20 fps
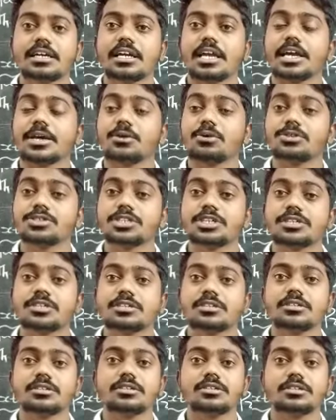
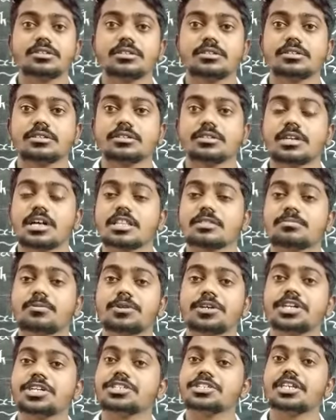erosion,
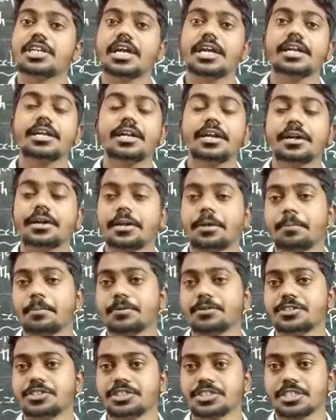transportation and
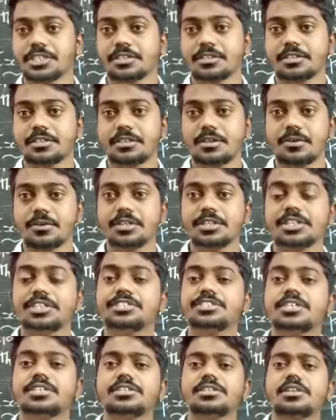deposition. Okay,
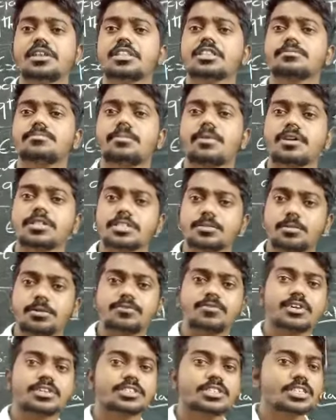these are the responsible
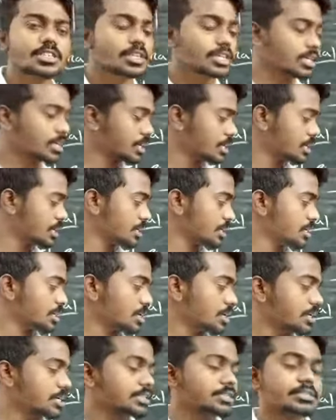for the
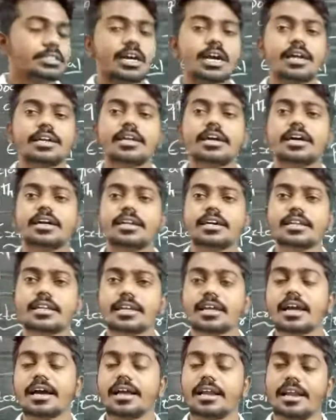third order
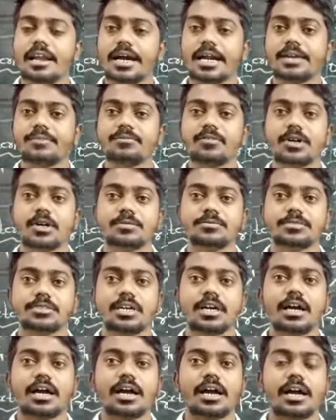landforms,
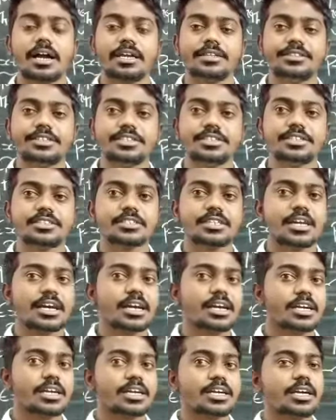and this is
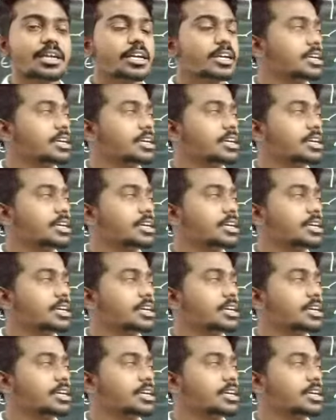called